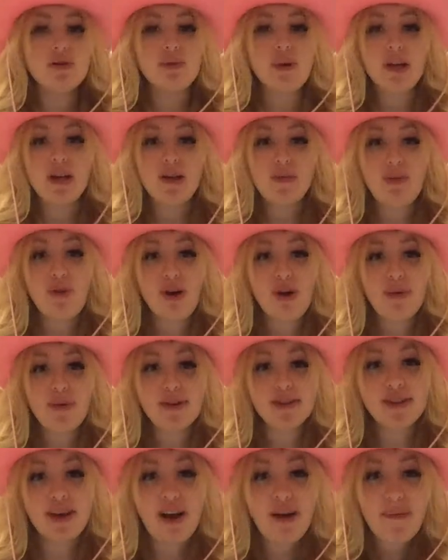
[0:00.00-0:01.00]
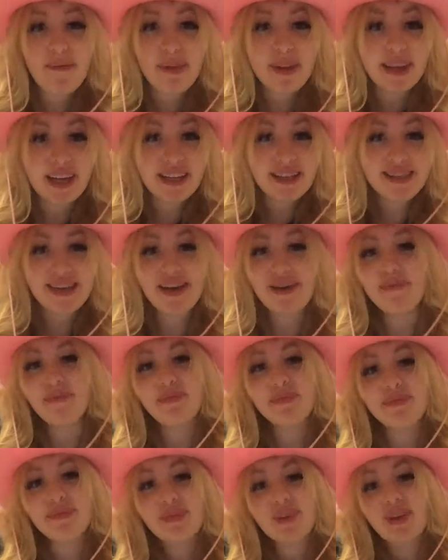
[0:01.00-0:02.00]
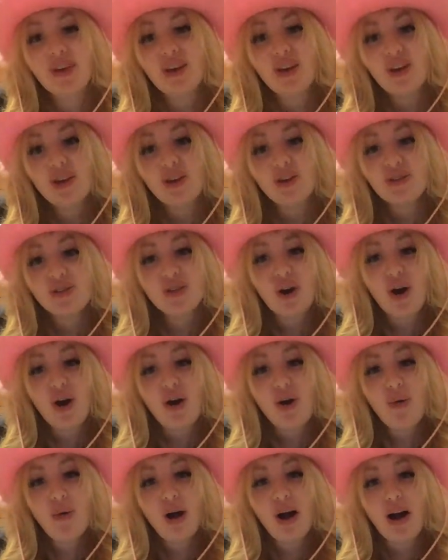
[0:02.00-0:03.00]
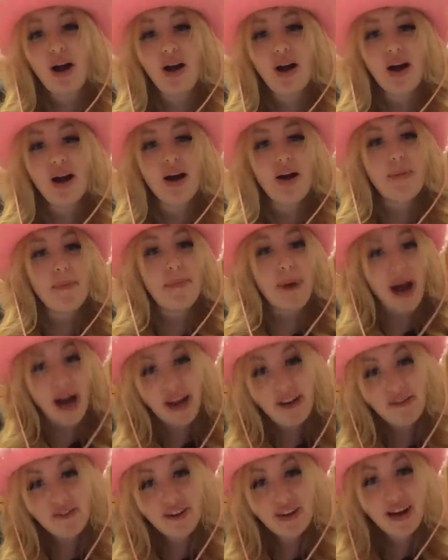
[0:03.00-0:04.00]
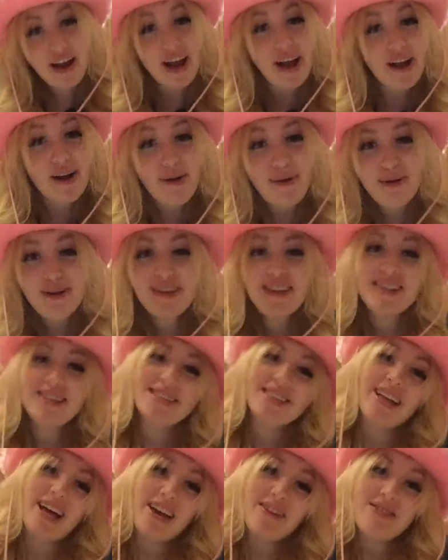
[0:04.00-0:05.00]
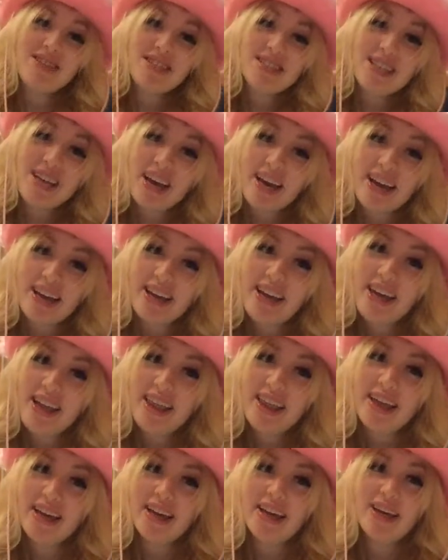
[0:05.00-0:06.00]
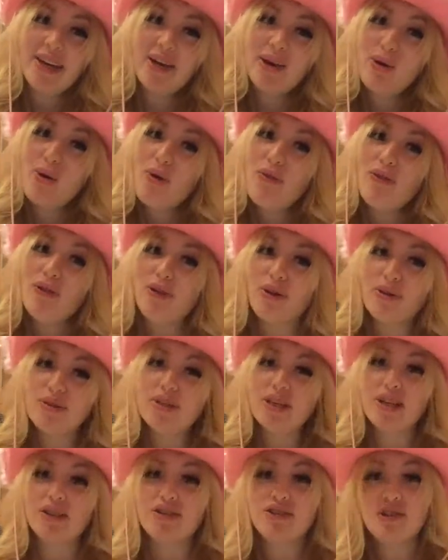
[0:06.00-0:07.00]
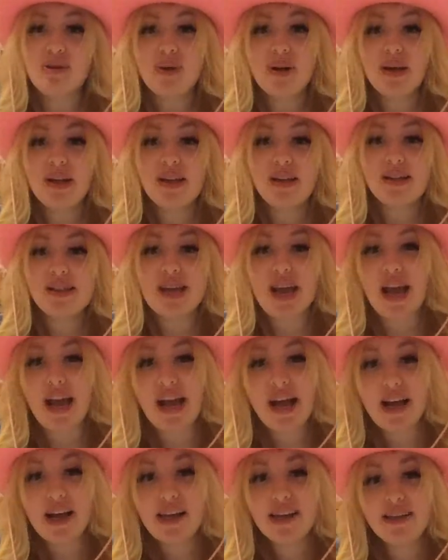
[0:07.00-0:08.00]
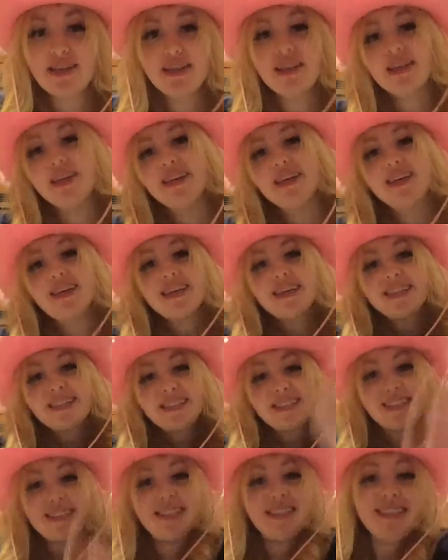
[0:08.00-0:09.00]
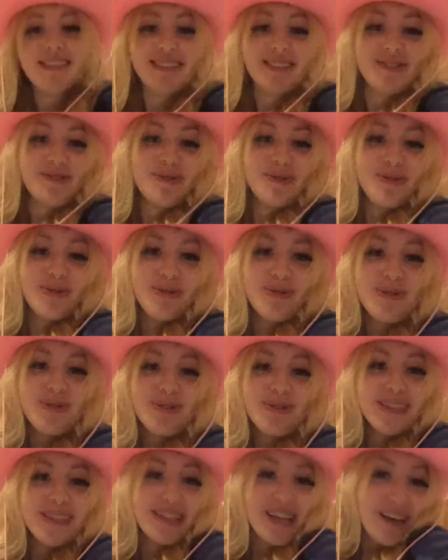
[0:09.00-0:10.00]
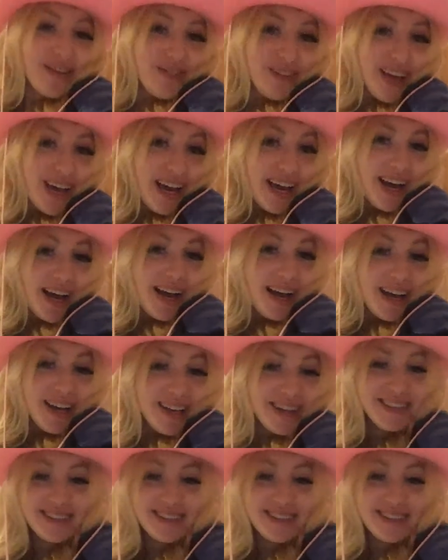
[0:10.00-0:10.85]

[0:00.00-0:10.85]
ready, pour them on top, and that's it. So bye for now. This live is done. Thank you for those that joined, and see you soon. Love ya.